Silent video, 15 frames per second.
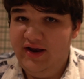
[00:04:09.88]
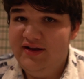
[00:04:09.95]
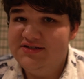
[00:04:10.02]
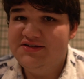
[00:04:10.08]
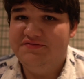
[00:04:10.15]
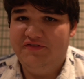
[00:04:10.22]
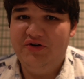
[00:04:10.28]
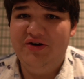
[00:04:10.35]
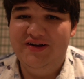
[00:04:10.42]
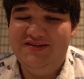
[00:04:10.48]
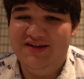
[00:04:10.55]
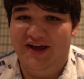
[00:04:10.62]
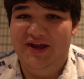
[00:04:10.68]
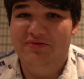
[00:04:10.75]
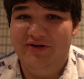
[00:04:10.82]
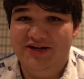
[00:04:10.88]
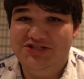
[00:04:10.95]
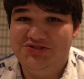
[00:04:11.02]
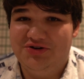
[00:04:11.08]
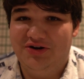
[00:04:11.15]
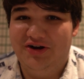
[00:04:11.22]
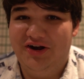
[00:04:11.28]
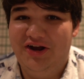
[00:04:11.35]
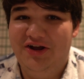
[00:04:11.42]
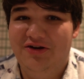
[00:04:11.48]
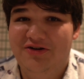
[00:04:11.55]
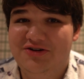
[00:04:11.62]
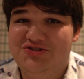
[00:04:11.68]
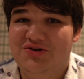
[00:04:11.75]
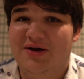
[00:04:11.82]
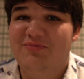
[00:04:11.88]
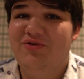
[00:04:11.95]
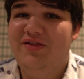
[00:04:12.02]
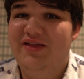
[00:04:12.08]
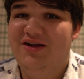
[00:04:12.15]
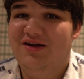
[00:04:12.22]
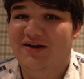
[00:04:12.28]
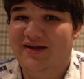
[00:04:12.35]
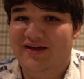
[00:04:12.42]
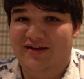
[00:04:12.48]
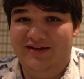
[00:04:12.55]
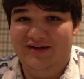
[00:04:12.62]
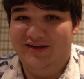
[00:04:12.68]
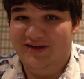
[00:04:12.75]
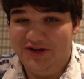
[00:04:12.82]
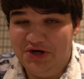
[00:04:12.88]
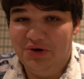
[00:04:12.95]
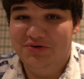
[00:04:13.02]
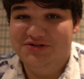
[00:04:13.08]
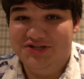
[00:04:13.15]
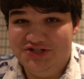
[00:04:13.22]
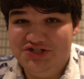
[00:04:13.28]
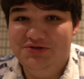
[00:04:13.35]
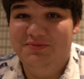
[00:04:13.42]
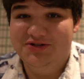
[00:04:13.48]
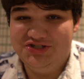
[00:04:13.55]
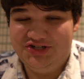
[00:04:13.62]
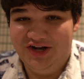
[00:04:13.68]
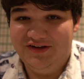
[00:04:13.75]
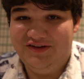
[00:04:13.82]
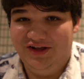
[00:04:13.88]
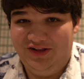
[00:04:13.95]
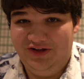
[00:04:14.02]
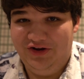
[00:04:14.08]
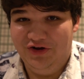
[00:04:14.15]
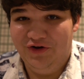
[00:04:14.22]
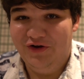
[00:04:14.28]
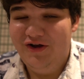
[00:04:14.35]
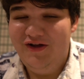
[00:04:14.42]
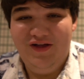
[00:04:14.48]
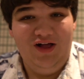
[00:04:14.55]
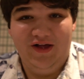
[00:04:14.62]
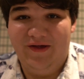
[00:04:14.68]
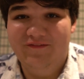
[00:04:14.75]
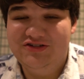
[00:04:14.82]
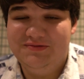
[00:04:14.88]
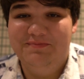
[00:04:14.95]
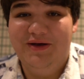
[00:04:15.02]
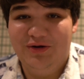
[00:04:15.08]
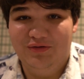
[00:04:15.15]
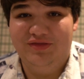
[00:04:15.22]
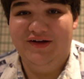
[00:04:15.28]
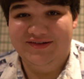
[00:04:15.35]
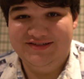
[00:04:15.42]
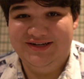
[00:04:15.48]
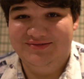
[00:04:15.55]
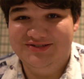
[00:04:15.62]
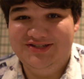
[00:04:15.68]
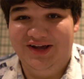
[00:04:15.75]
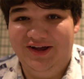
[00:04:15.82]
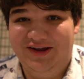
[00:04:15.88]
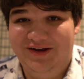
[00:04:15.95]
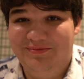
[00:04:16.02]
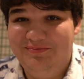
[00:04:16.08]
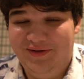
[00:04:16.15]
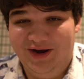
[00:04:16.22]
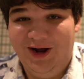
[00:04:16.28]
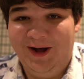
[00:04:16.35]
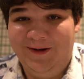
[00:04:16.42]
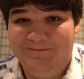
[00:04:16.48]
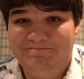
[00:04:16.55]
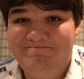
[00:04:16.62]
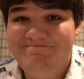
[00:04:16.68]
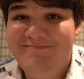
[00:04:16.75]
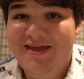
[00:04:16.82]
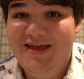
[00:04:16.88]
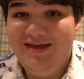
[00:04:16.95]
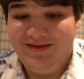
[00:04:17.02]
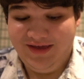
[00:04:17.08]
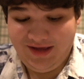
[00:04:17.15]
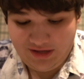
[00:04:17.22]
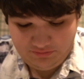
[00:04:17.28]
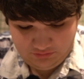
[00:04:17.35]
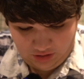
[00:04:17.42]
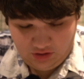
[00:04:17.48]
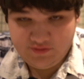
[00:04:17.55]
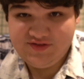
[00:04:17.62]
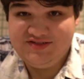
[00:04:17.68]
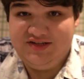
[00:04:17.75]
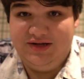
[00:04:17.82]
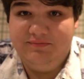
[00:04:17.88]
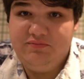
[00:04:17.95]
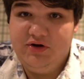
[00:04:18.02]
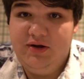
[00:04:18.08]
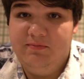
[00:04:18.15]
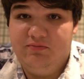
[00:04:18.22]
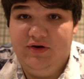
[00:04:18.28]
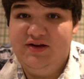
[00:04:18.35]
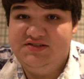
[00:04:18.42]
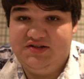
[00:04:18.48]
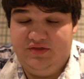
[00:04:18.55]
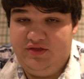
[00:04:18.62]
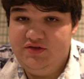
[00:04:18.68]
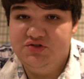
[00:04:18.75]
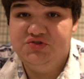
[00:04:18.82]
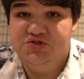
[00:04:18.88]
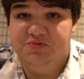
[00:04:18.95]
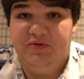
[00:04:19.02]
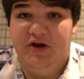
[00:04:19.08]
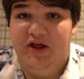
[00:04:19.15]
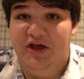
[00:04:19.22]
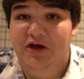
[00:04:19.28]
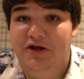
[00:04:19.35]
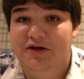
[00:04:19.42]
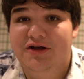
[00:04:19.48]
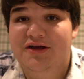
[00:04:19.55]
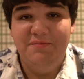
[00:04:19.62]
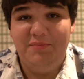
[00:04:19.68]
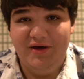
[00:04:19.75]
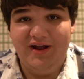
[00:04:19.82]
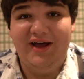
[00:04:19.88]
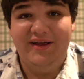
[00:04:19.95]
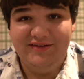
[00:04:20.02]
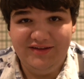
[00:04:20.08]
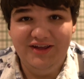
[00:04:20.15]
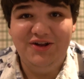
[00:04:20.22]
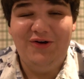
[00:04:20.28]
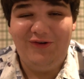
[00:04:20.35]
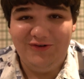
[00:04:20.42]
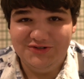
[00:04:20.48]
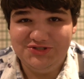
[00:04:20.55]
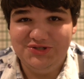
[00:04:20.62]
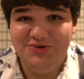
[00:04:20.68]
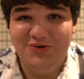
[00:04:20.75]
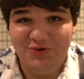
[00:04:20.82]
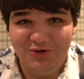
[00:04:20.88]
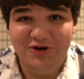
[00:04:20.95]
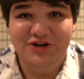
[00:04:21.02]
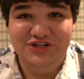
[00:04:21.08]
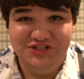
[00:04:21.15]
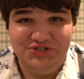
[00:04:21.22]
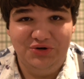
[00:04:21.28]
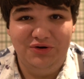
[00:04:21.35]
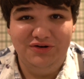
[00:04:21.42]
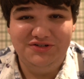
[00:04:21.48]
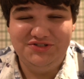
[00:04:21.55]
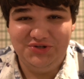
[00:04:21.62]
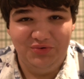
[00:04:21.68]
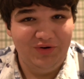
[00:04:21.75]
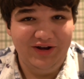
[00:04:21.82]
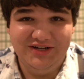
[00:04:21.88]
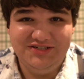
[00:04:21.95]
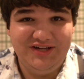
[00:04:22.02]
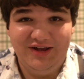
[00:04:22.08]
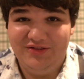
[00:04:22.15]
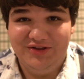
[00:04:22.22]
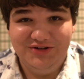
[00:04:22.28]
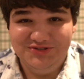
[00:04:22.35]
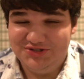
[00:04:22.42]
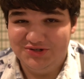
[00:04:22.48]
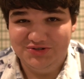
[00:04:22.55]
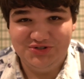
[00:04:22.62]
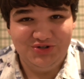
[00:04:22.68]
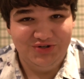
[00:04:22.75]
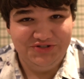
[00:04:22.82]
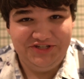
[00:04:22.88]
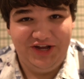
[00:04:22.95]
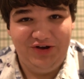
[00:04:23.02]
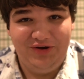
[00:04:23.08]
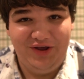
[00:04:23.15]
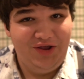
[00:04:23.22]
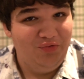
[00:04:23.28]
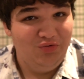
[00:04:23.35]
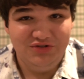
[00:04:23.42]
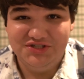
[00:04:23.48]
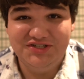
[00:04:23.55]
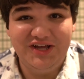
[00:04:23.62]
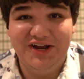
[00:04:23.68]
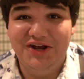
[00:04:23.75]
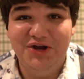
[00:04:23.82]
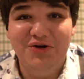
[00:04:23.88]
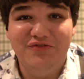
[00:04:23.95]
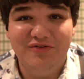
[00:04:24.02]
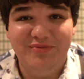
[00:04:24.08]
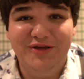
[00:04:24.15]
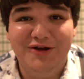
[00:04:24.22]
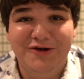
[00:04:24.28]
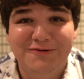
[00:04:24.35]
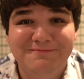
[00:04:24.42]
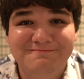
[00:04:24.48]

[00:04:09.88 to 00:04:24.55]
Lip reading: is a very tight restaurant in here, so I'm really not gonna go into too much detail here. I'll give some better thoughts outside, but yeah, honestly, I'm pretty impressed. I think this is pretty good. But I did also order dessert, so we're gonna see how the dessert turns out, and we'll just kind of go from there.